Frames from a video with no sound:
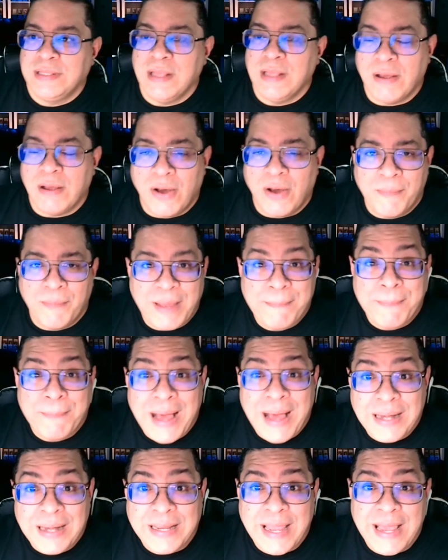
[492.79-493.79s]
on my
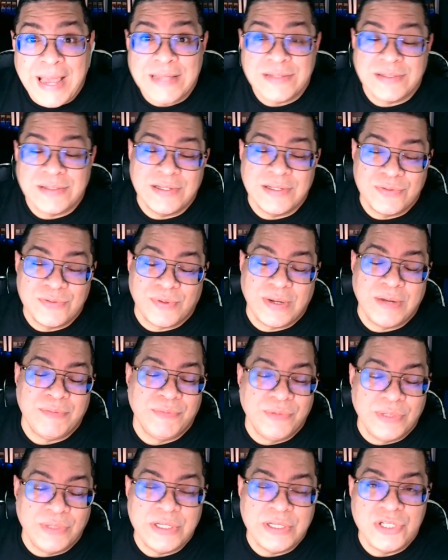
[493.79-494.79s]
podcast is where I
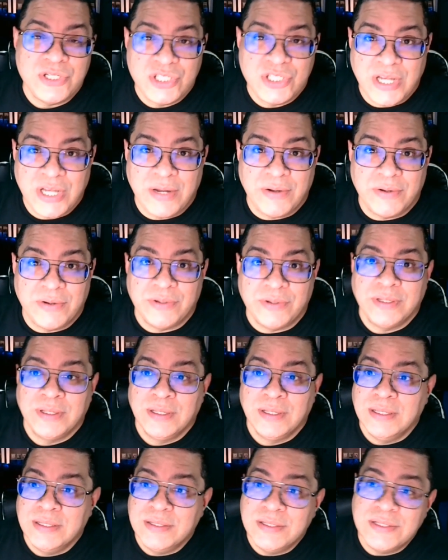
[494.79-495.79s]
really shared
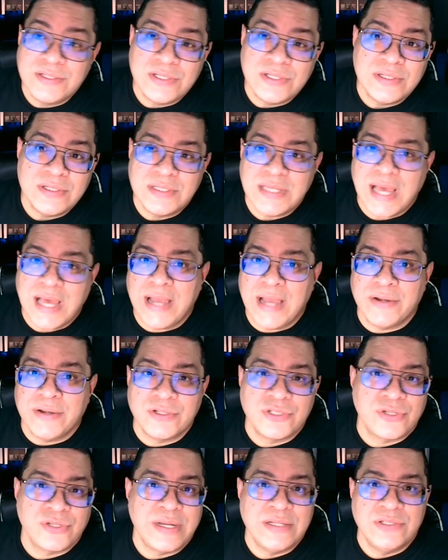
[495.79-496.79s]
this entire
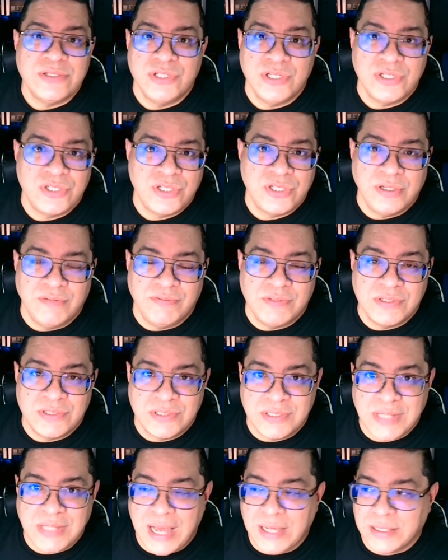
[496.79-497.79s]
transition of this
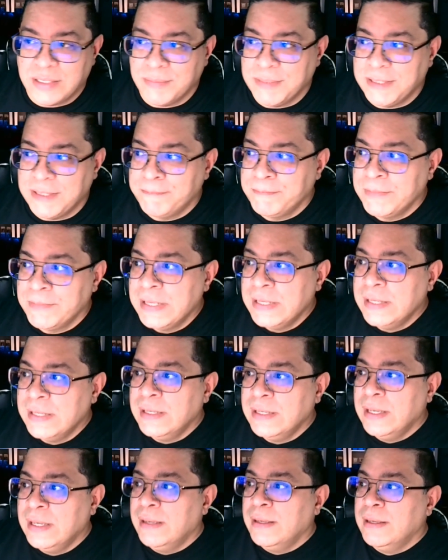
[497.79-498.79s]
document.
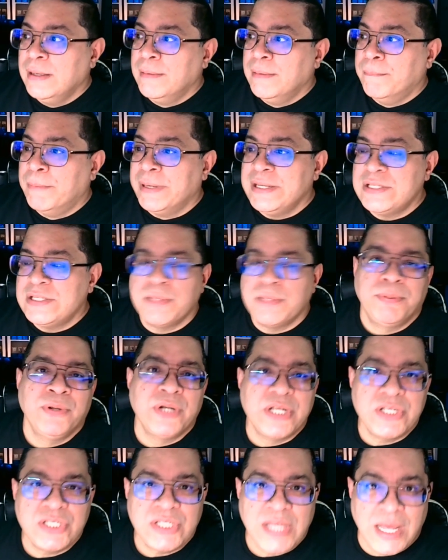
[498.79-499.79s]
But it's a
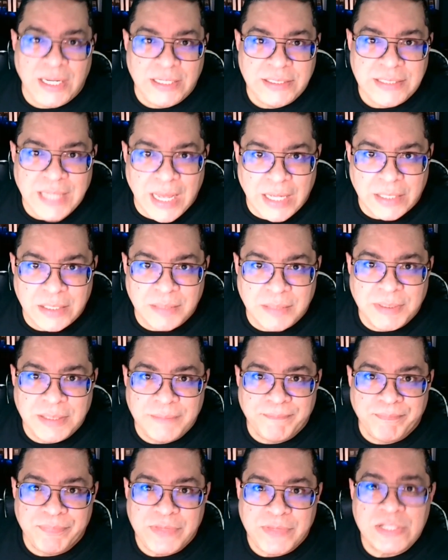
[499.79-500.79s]
pretty solid
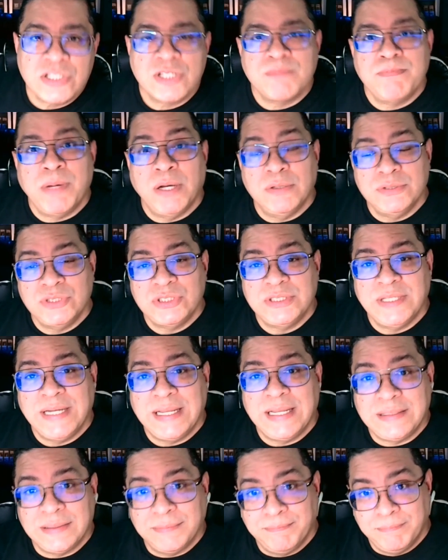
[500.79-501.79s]
document. It's posted
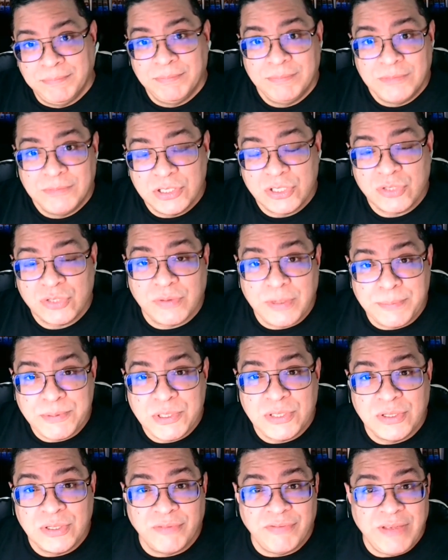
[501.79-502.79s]
at the
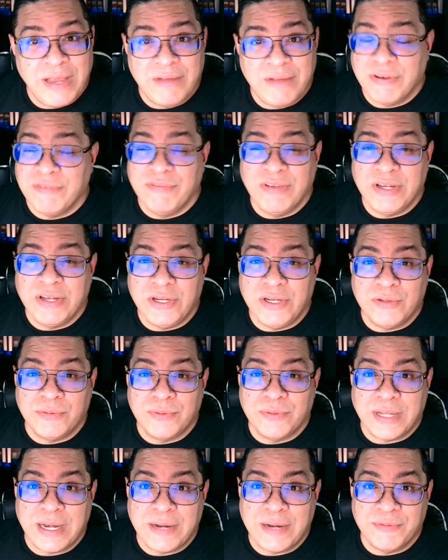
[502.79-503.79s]
description of every video
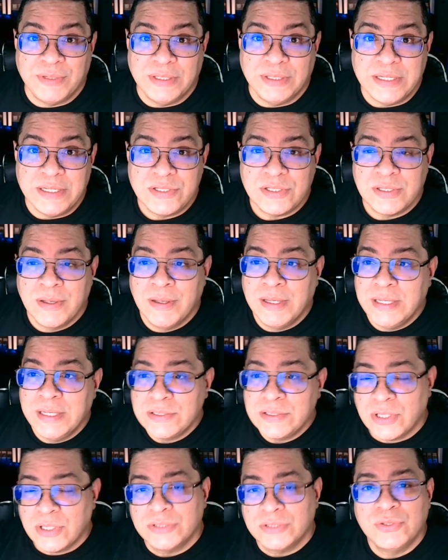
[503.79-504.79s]
that I release.
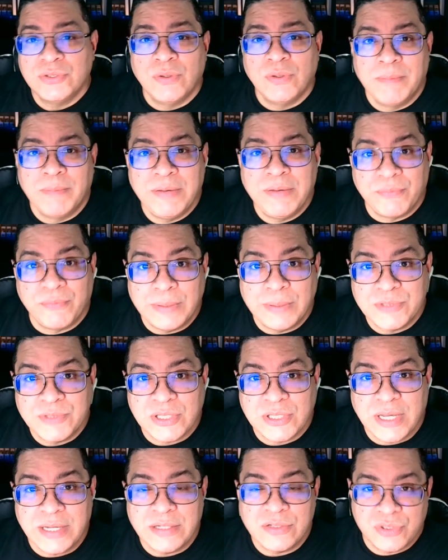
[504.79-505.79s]
It's also on my
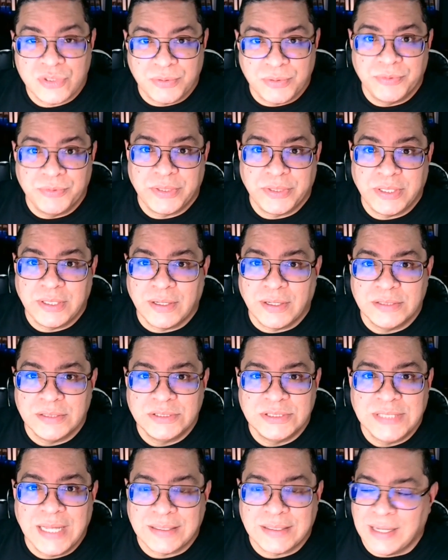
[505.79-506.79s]
website,
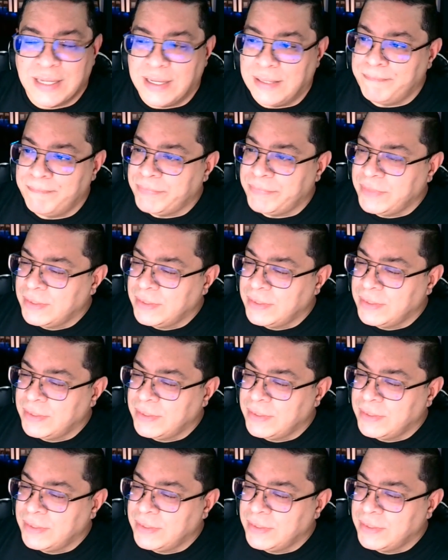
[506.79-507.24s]
truerookiecards.com,